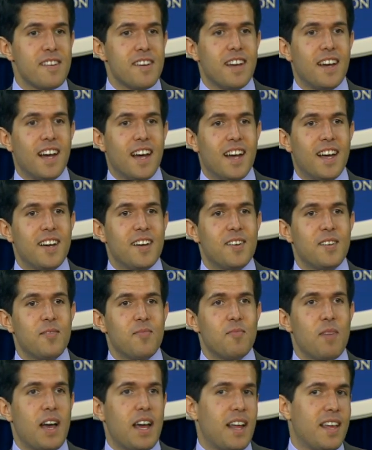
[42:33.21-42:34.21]
And
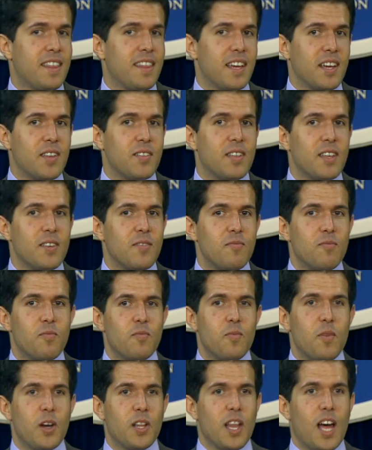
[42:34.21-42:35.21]
I think that
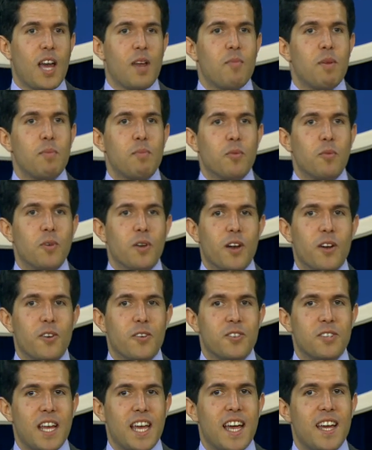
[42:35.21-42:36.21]
a lot of people would
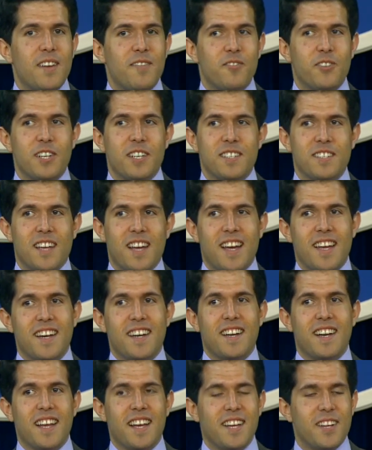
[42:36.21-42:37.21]
understand if she decided
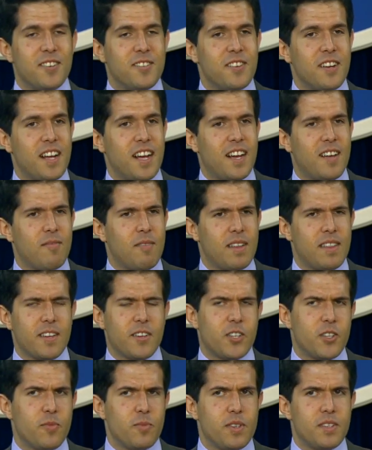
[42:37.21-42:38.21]
at age, I think
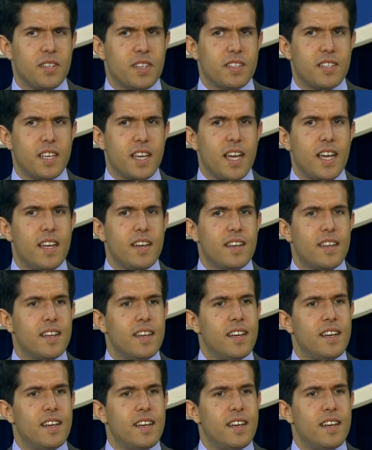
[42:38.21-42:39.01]
she would be 68